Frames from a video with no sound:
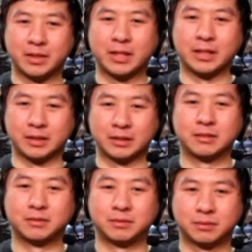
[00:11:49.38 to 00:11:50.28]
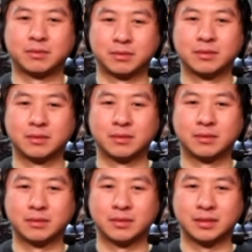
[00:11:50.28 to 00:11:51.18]
kind of in mint condition, looking
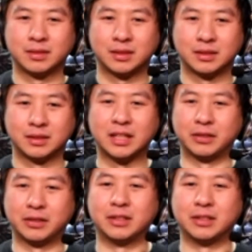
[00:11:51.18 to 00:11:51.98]
all spiffy.